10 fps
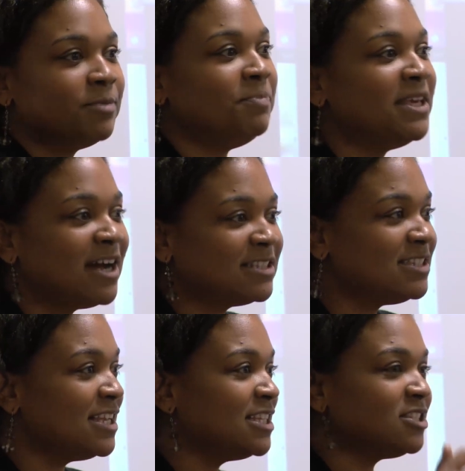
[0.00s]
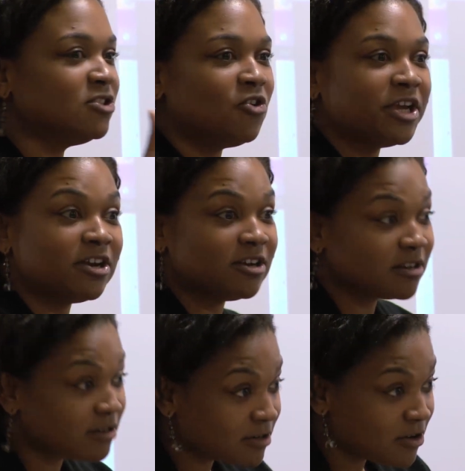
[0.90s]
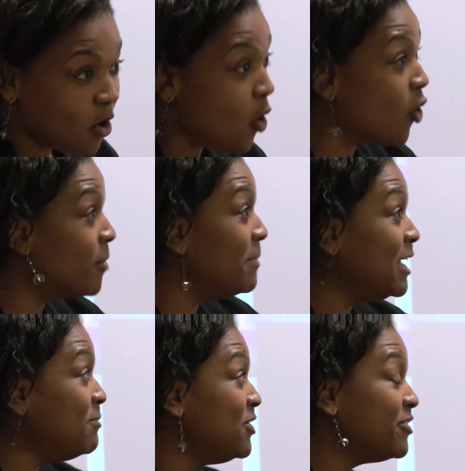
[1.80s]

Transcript: Beyonce's lawyer, or maybe